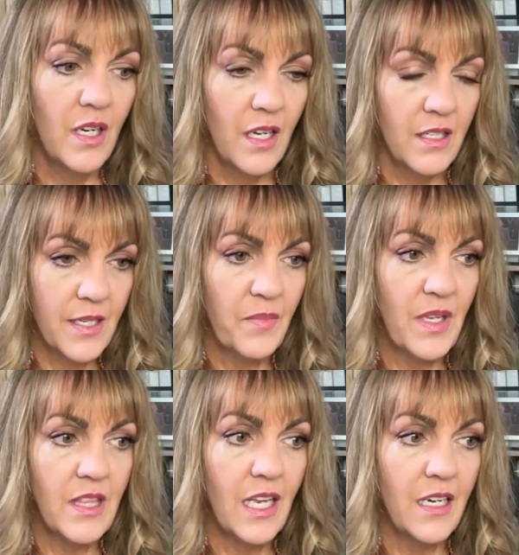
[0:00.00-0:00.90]

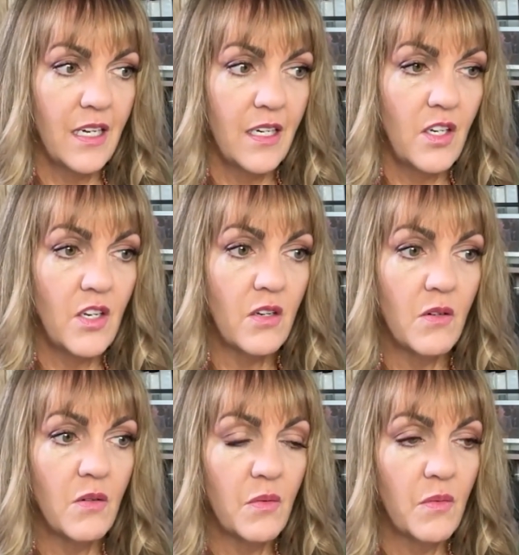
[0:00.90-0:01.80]
something that
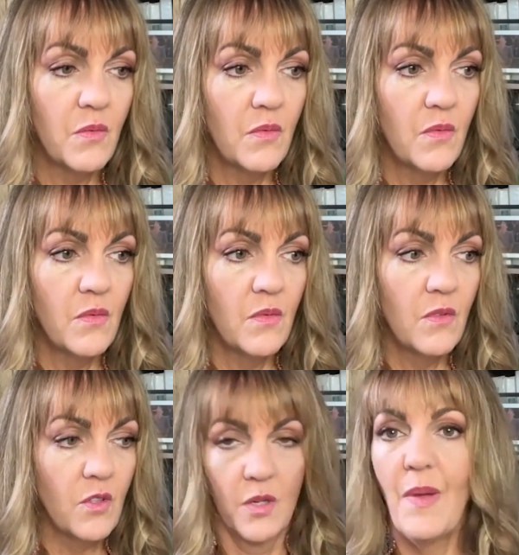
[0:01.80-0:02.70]
you
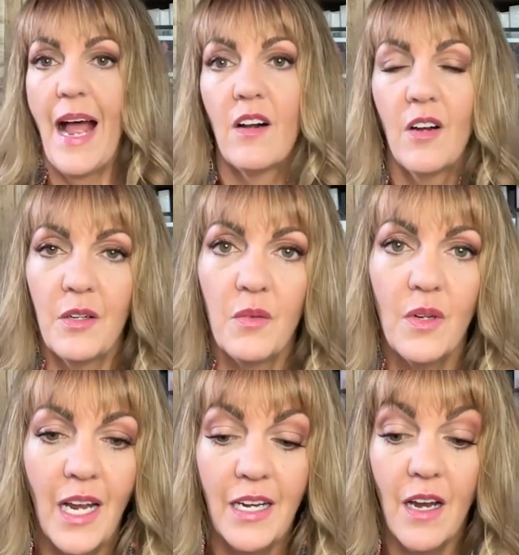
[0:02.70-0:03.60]
look back on
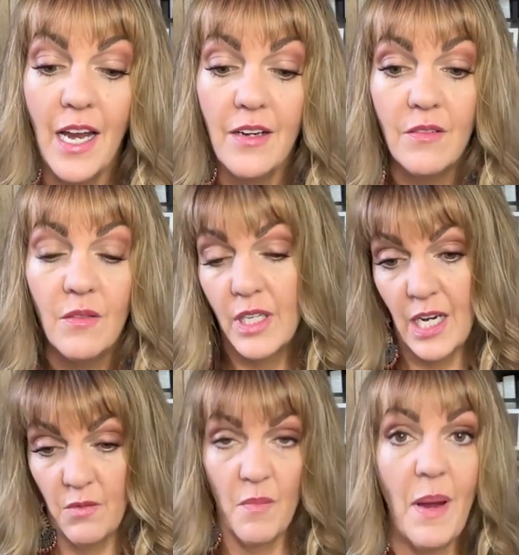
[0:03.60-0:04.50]
and
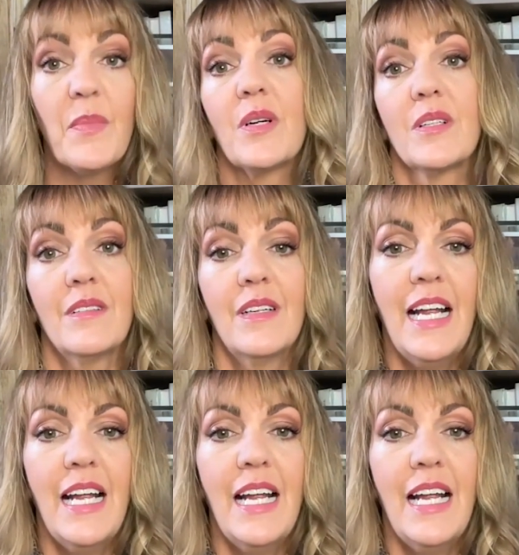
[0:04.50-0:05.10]
can remember.